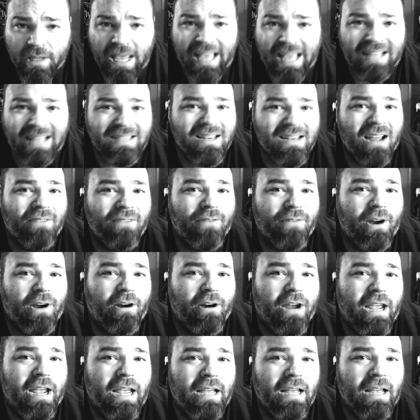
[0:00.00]
It's not
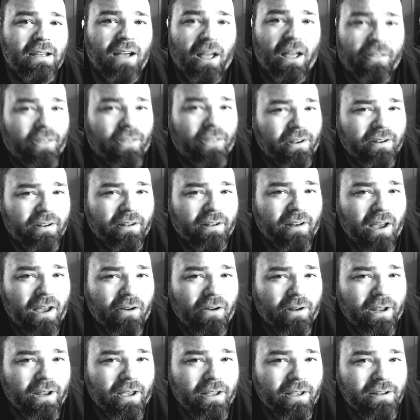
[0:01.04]
very authentic
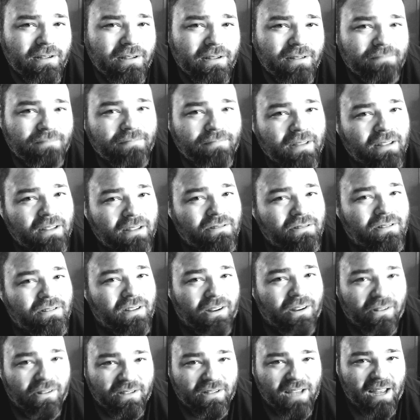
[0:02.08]
nowadays because, you
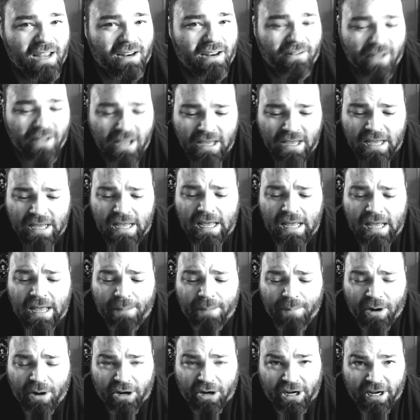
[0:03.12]
know, it's had an
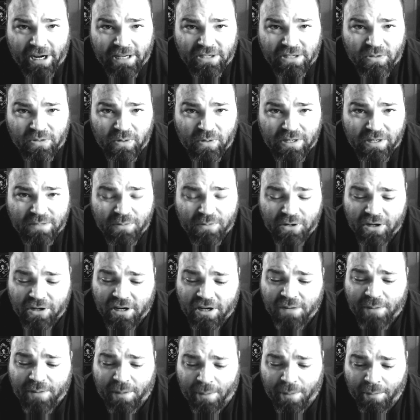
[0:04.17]
Americanized twist put on
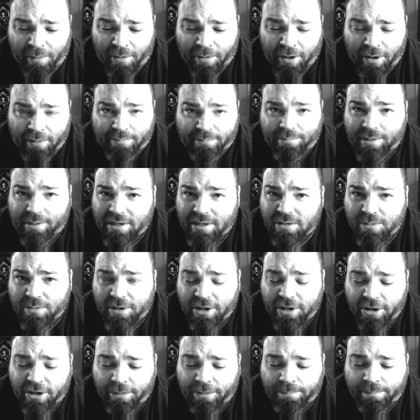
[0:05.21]
it by my mom, but it's pretty
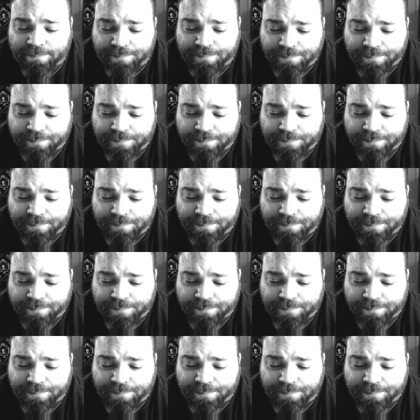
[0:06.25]
good.